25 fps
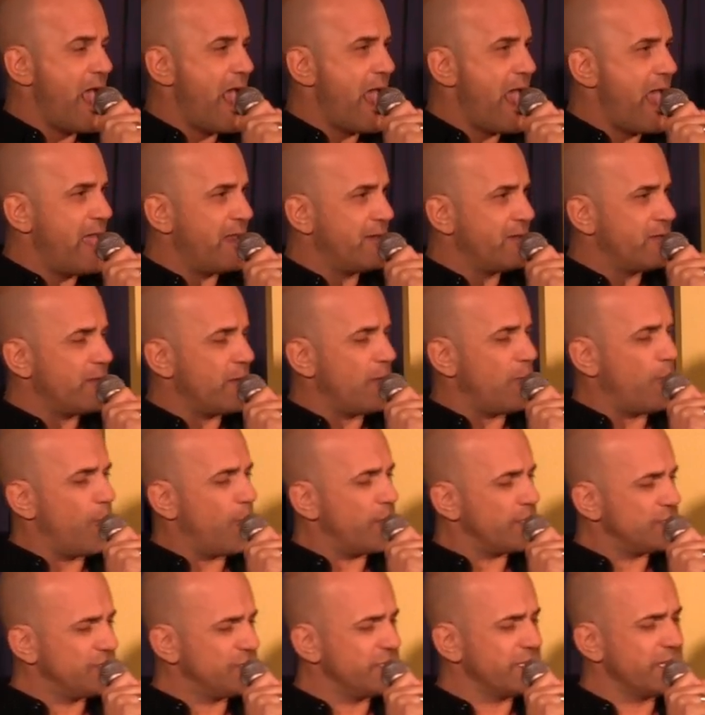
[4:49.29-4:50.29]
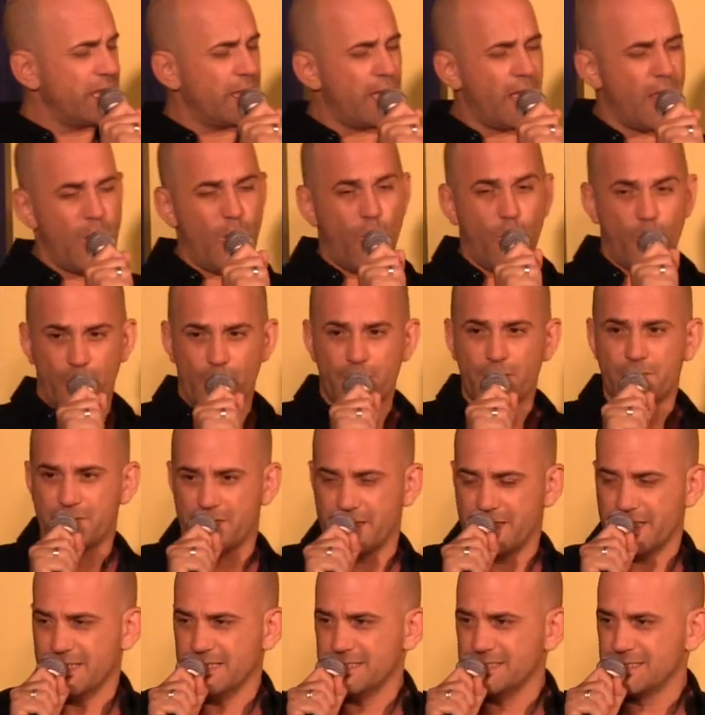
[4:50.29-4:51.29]
And watching a lot of
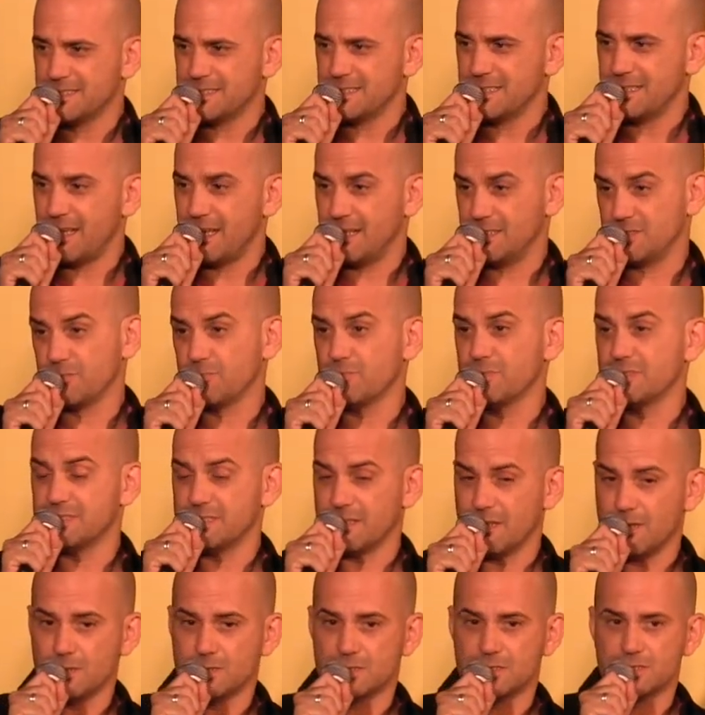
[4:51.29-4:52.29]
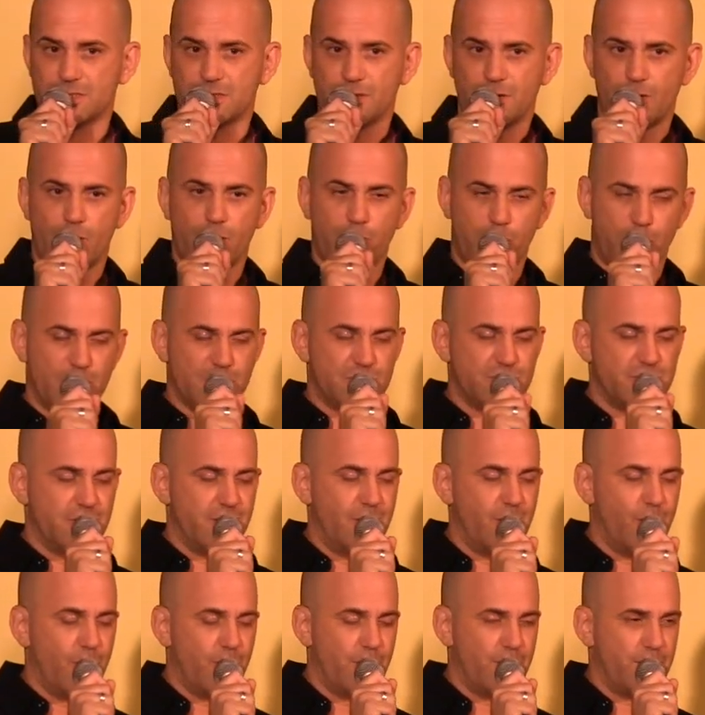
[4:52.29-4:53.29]
these, as a result of watching
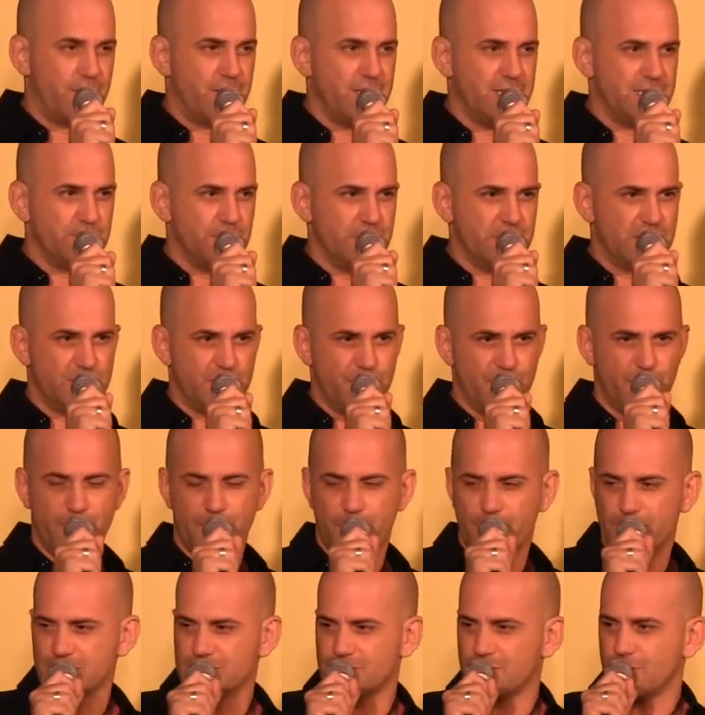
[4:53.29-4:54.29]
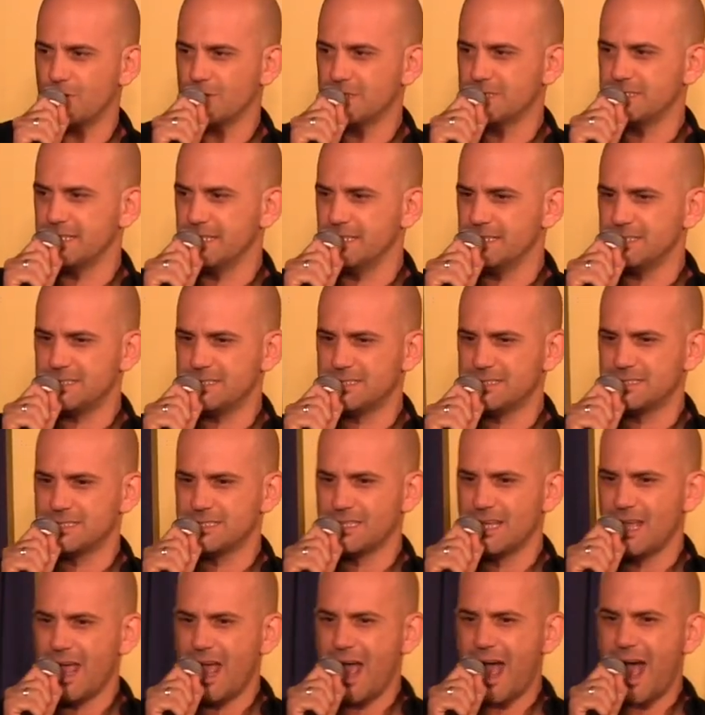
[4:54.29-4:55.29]
a lot of these Miss Universe
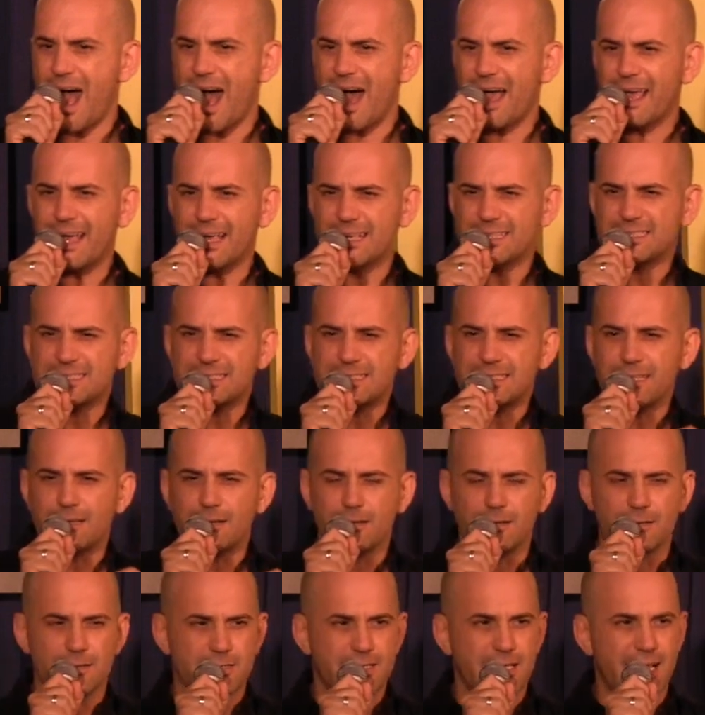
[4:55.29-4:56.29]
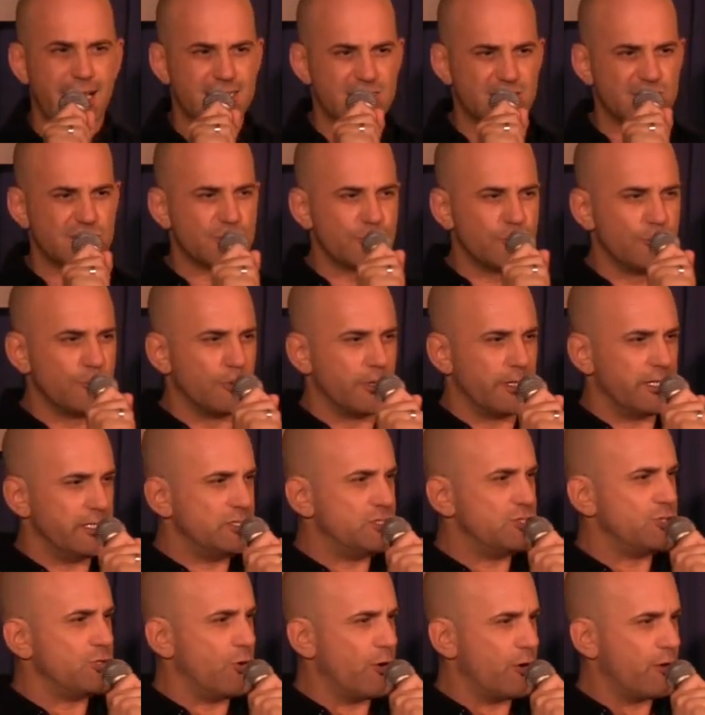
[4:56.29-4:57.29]
contests, I excelled at school in
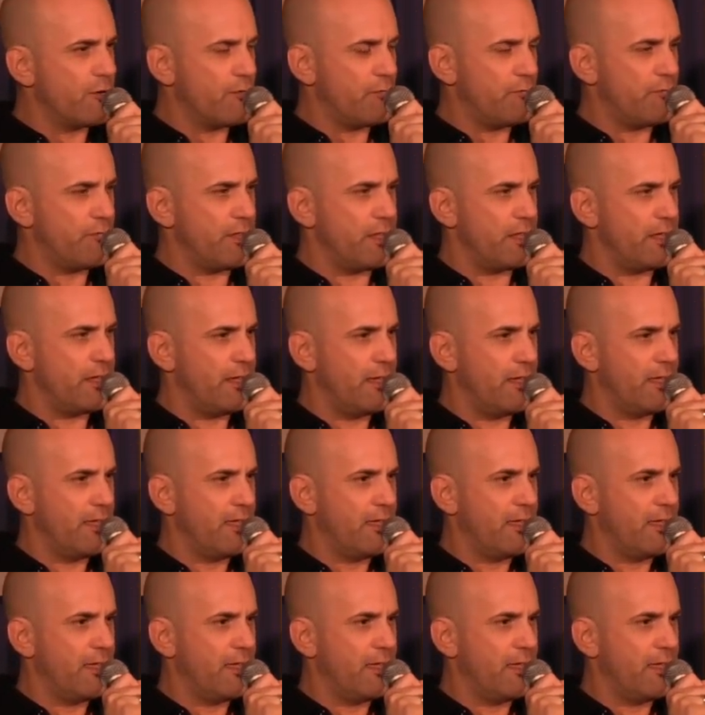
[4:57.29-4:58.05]
geography